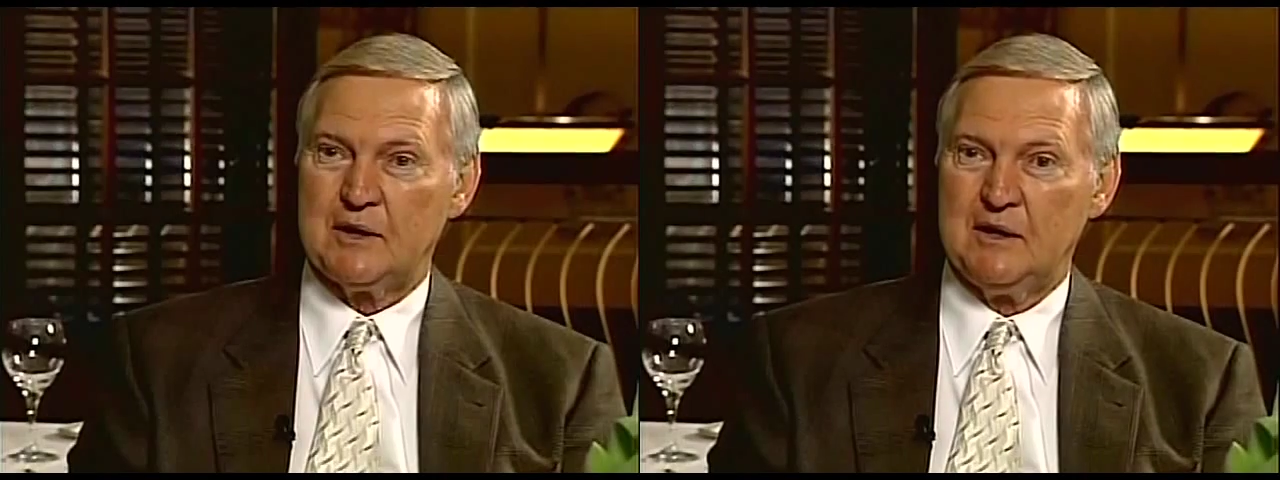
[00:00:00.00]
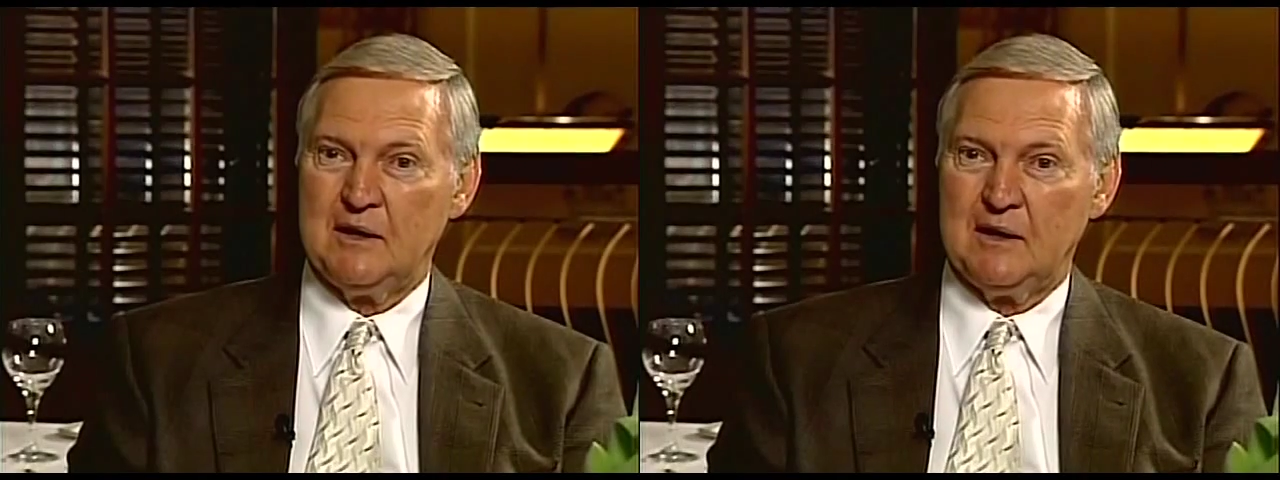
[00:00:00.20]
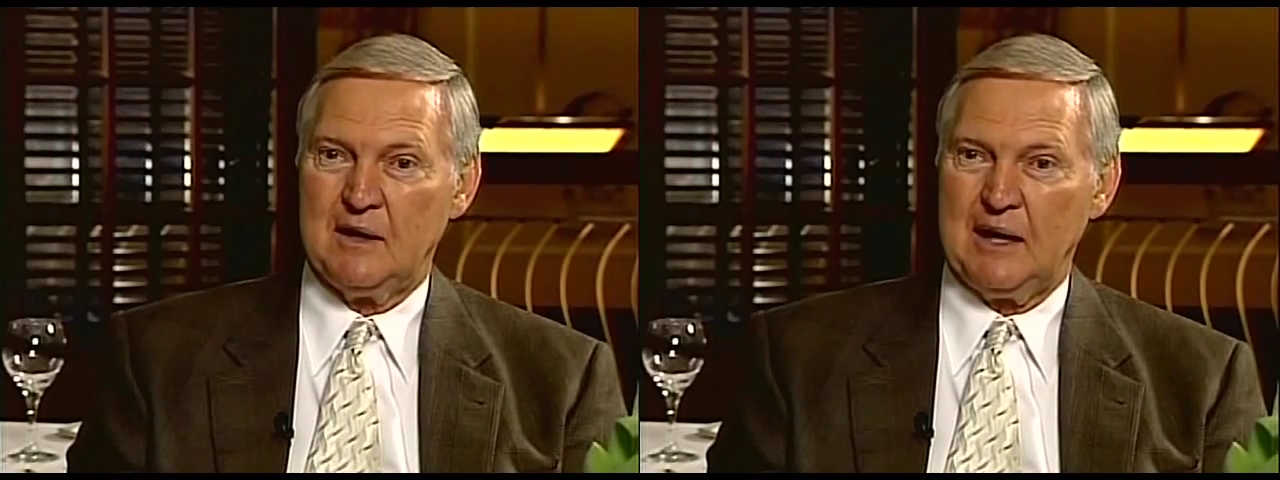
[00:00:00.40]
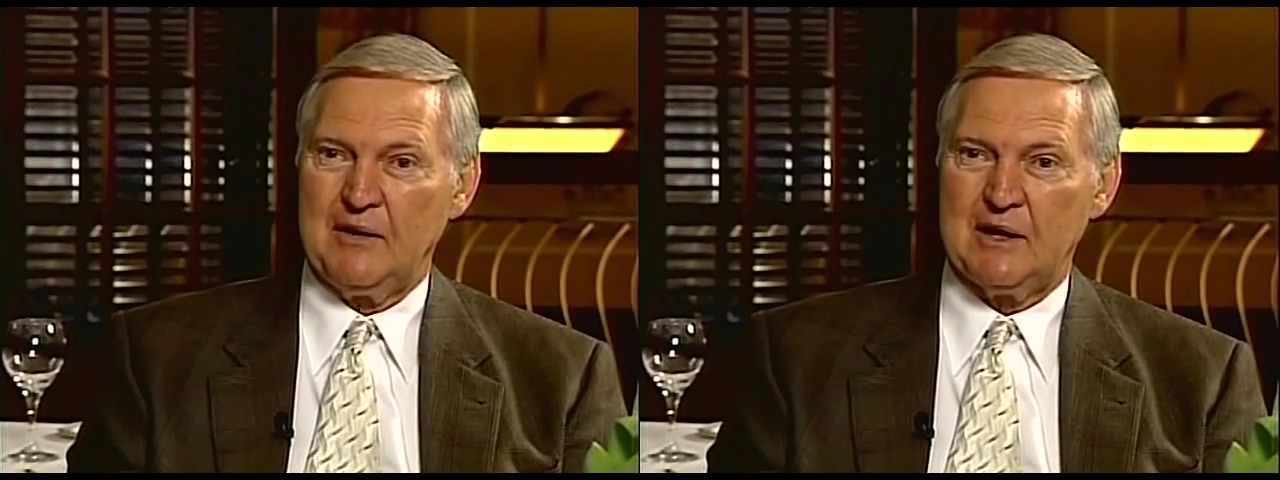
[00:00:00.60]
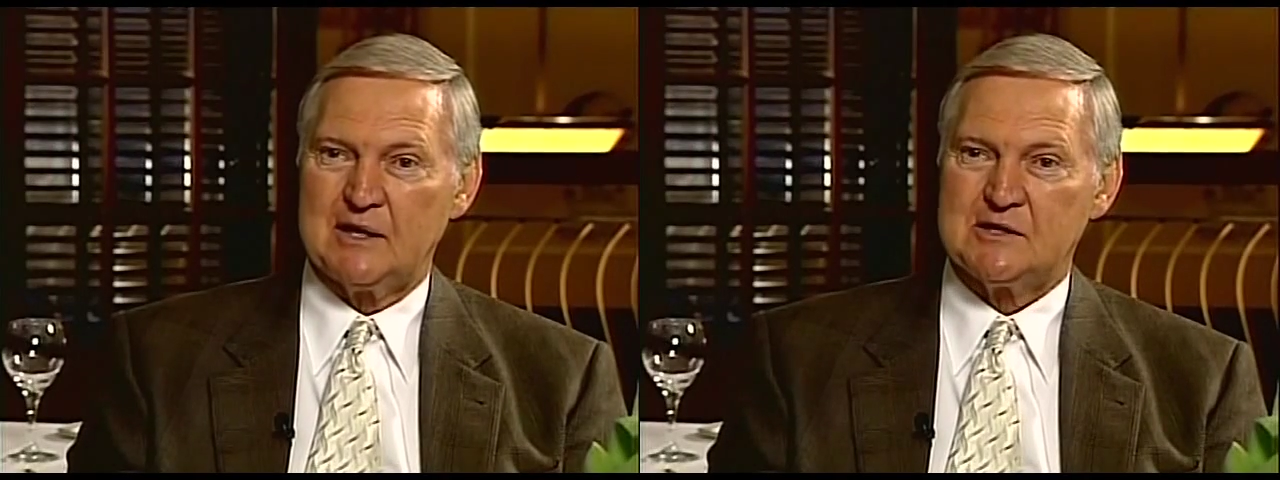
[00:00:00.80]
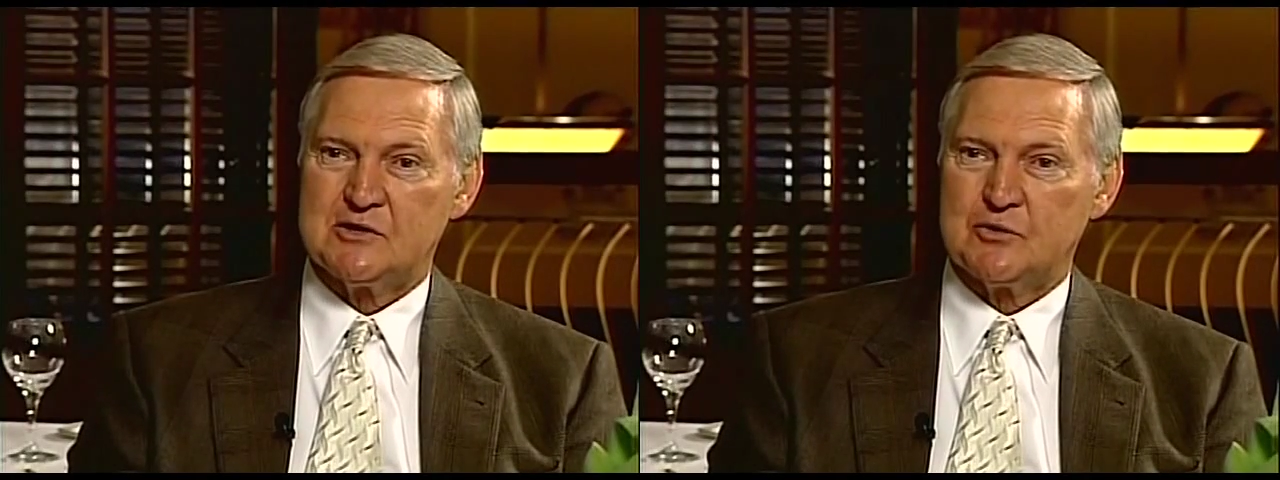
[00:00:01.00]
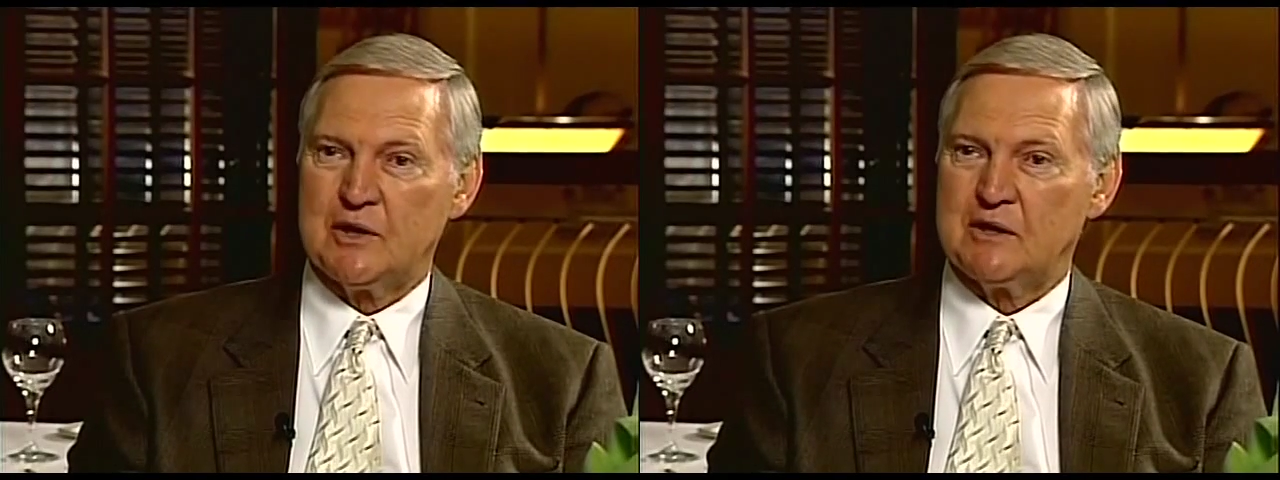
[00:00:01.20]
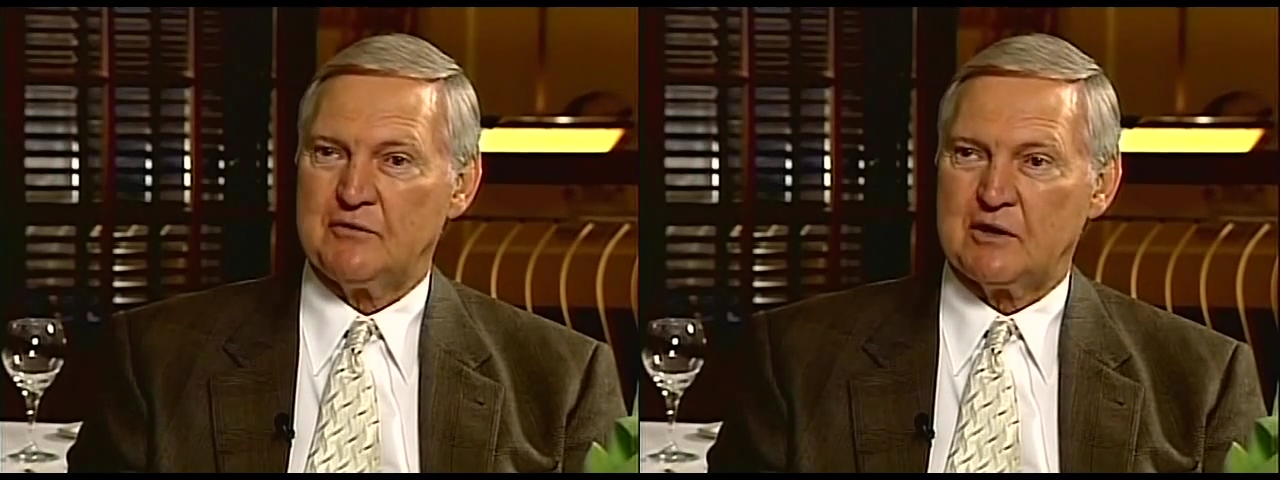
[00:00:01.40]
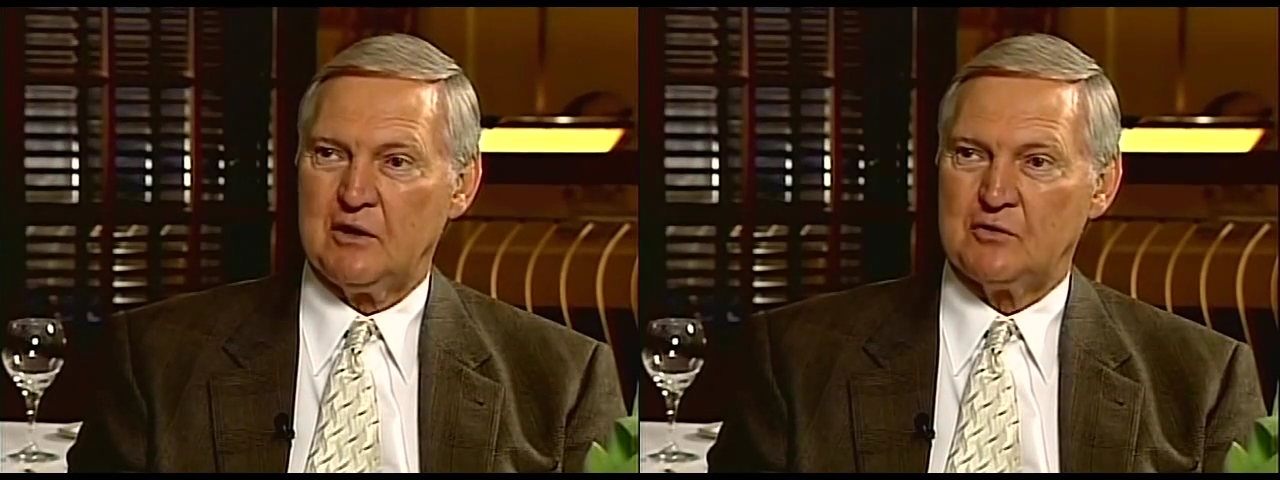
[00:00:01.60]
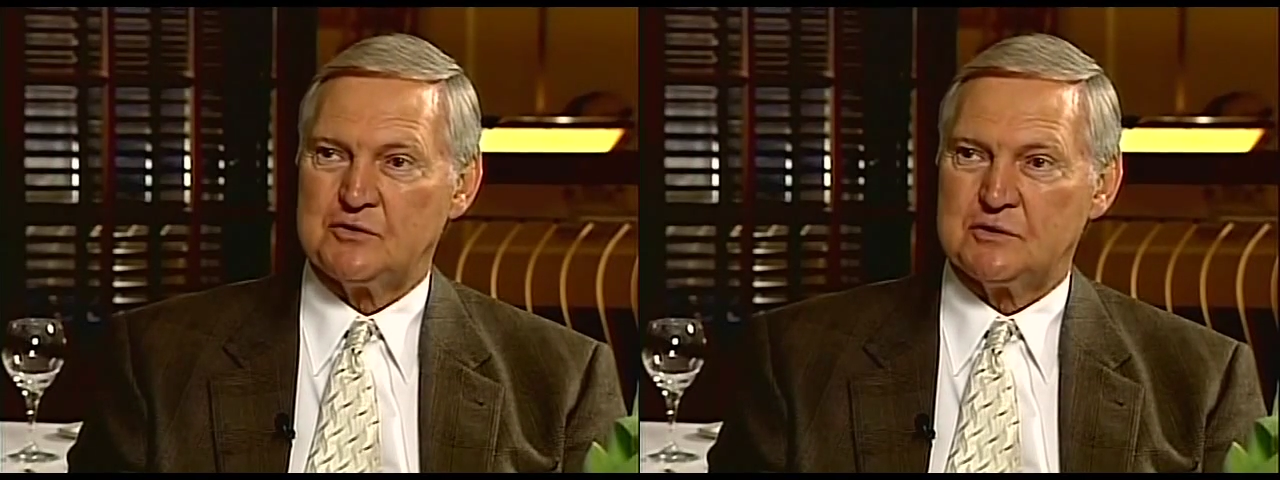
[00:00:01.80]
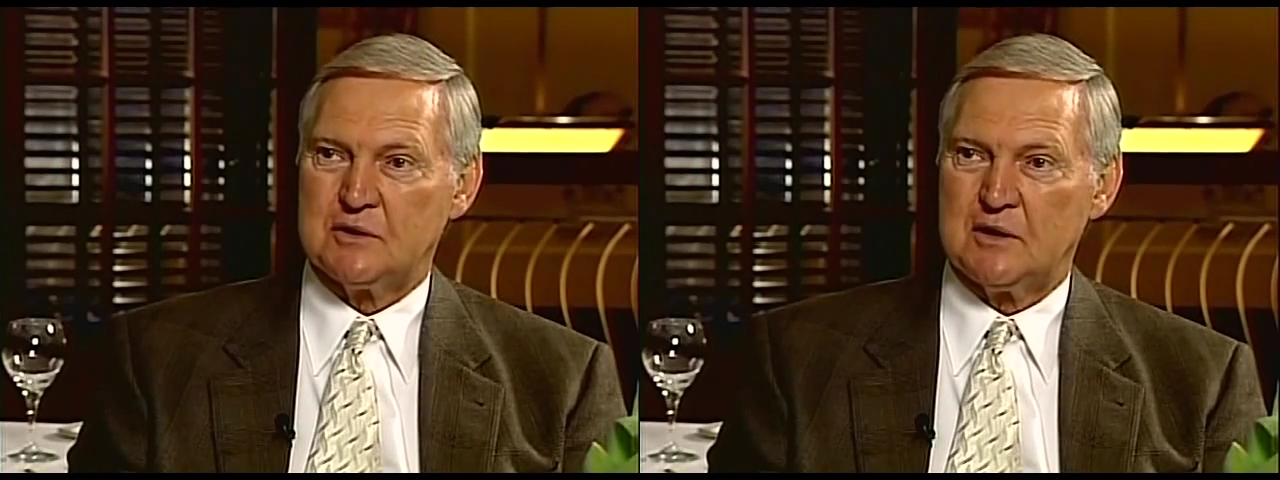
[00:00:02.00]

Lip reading: but I think that's a strength of a coach.